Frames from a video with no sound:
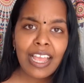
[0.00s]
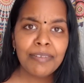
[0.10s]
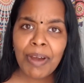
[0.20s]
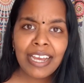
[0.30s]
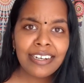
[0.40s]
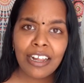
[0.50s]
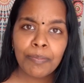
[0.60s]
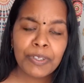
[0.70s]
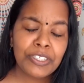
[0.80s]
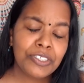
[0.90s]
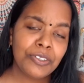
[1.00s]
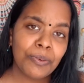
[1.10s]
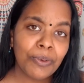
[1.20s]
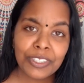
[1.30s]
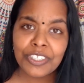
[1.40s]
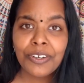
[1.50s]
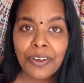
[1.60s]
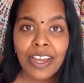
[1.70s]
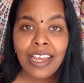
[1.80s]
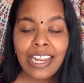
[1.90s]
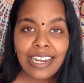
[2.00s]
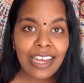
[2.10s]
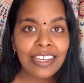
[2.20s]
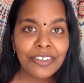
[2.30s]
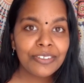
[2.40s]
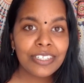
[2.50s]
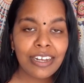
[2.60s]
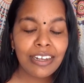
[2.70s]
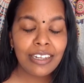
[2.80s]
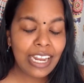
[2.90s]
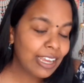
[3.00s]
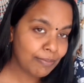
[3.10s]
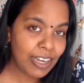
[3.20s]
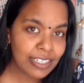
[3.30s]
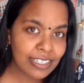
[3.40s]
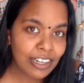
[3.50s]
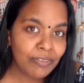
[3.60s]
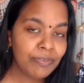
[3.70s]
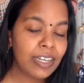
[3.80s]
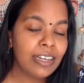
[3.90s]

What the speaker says: might help you to also like yourself, like myself,